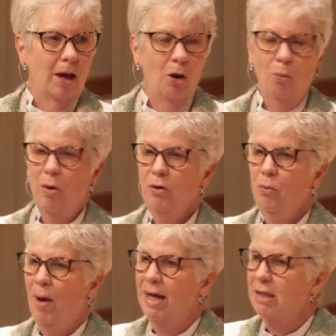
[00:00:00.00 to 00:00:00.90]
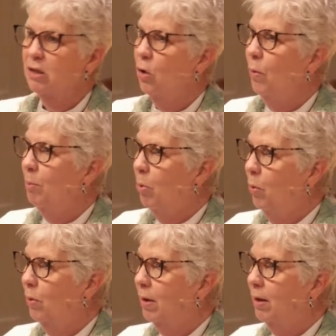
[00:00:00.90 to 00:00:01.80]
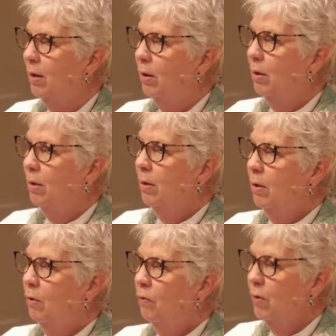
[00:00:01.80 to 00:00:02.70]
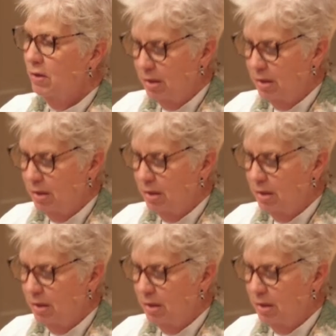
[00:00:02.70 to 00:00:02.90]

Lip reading: I wonder why it's so important for us